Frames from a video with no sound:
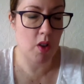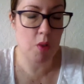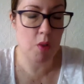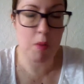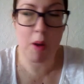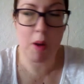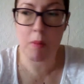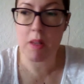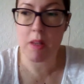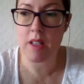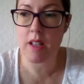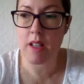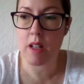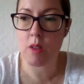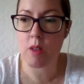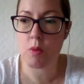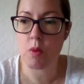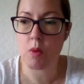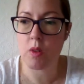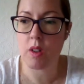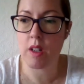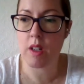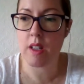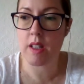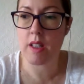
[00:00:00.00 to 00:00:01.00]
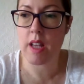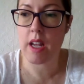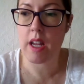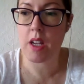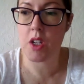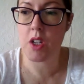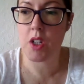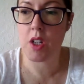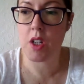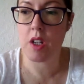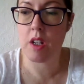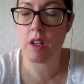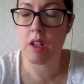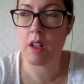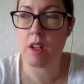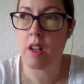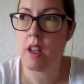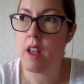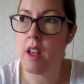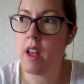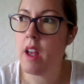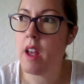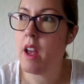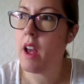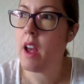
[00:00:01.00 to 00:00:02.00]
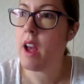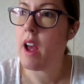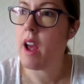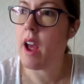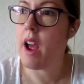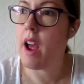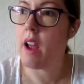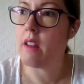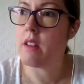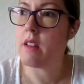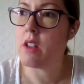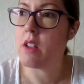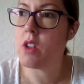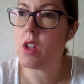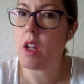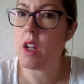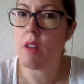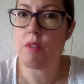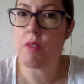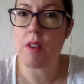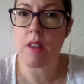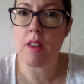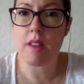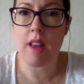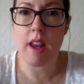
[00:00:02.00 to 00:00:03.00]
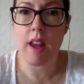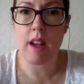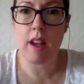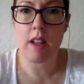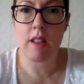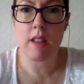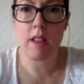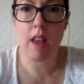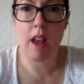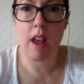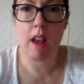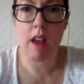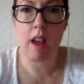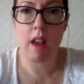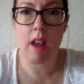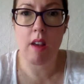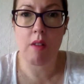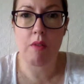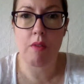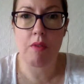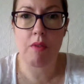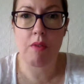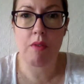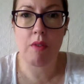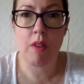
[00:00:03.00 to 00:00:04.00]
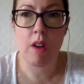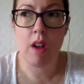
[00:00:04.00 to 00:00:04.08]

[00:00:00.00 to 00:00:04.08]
public sector organisation, and the chief executive